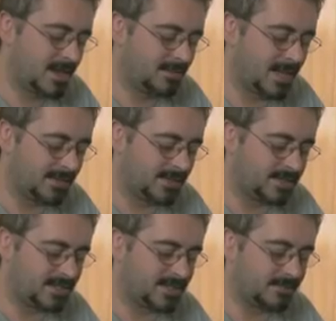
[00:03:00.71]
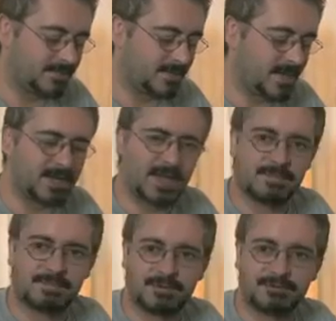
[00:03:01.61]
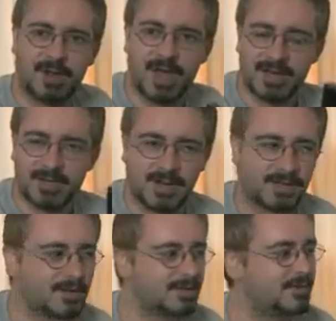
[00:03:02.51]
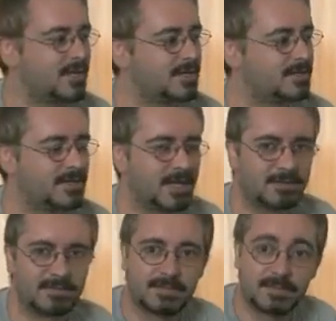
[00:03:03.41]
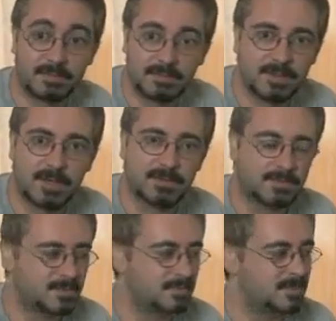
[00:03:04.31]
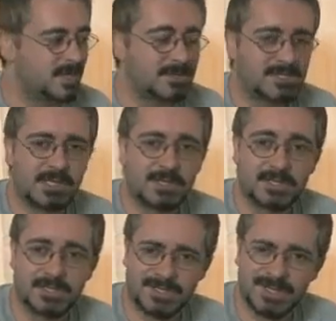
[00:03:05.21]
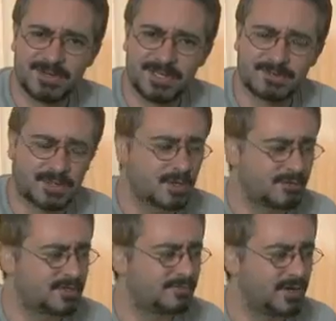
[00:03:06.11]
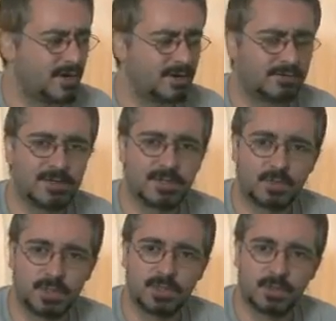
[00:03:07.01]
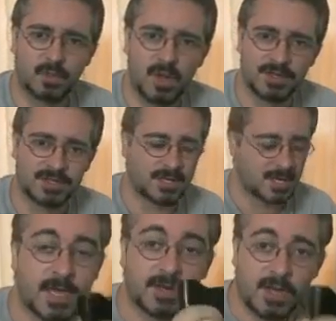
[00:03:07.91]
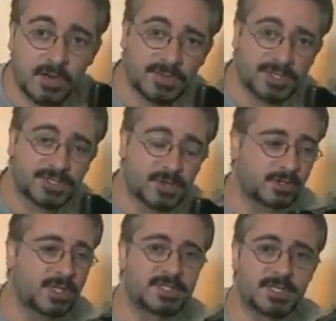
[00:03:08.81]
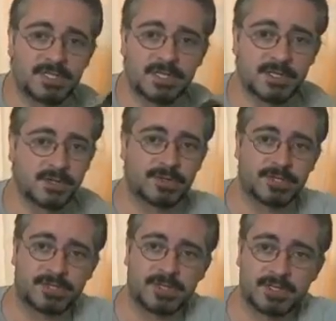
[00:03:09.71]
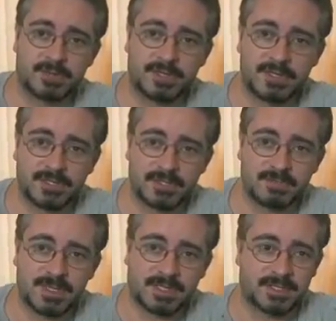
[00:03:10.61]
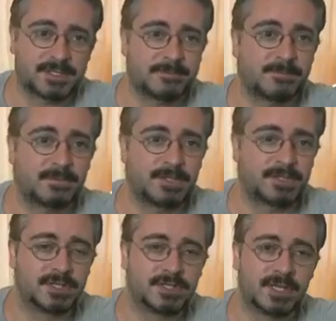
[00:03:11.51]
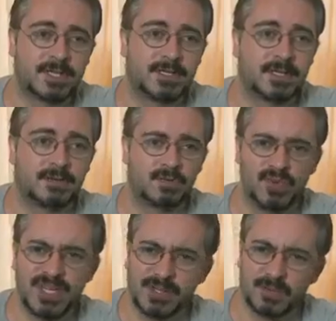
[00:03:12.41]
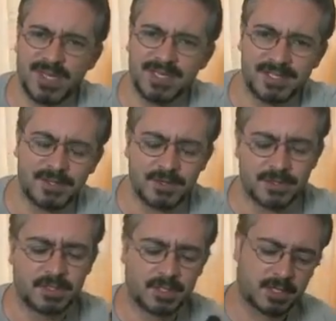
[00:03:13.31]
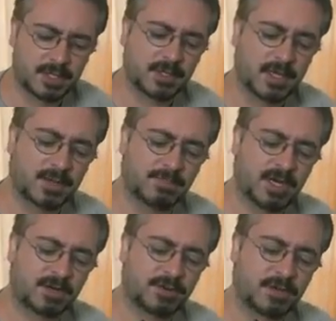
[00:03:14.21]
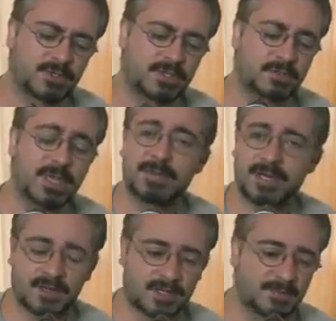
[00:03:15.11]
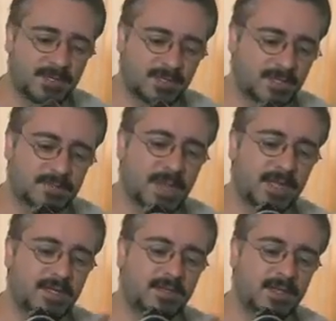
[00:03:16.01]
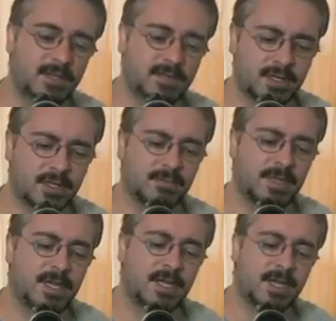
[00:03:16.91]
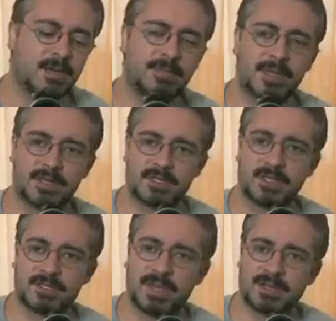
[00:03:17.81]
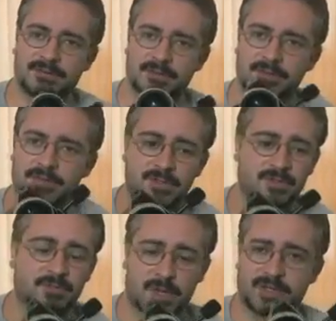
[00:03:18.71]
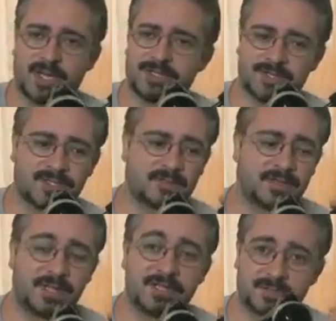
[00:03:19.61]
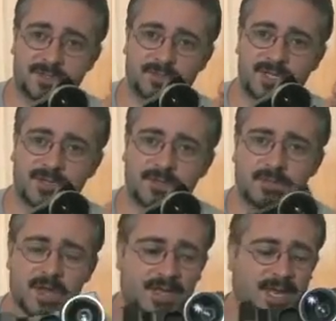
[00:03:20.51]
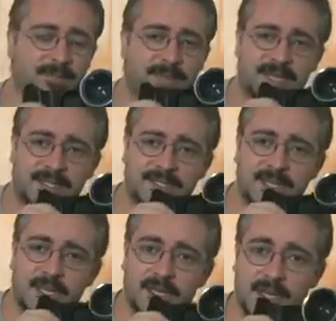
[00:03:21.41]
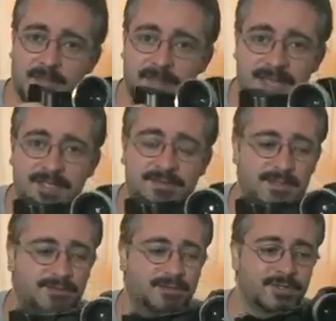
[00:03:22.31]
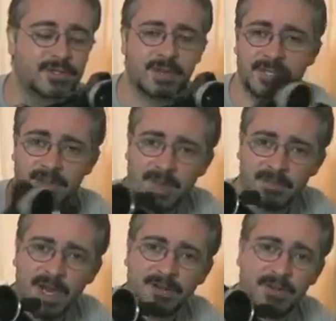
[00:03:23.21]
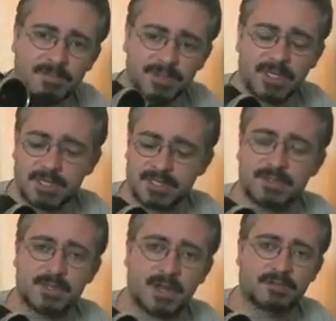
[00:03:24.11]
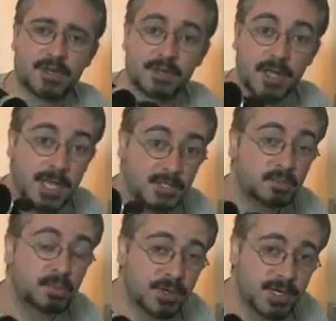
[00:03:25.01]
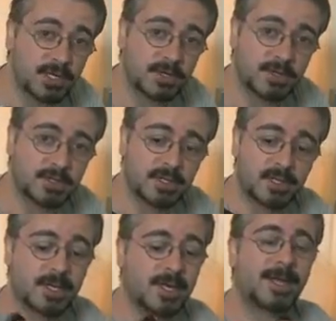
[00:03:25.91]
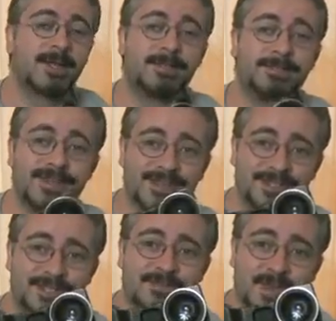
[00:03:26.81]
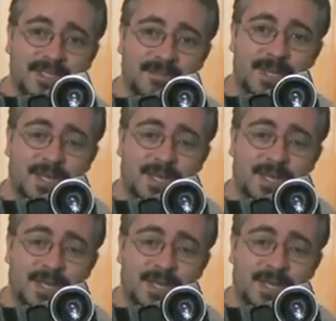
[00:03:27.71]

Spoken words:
about this and provided a lot of things that, you know, semi-serious to serious photographers and videographers will want. And along with the stock lens they send you, they also send you one of these little buggers, which is a really good microphone, which is made by another company. They just pack it in there, but it's made for sort of podcasters and stuff like that. So it's a really good mic, and it makes a massive difference. I mean, the microphone built into the iPhone is pretty good. This makes it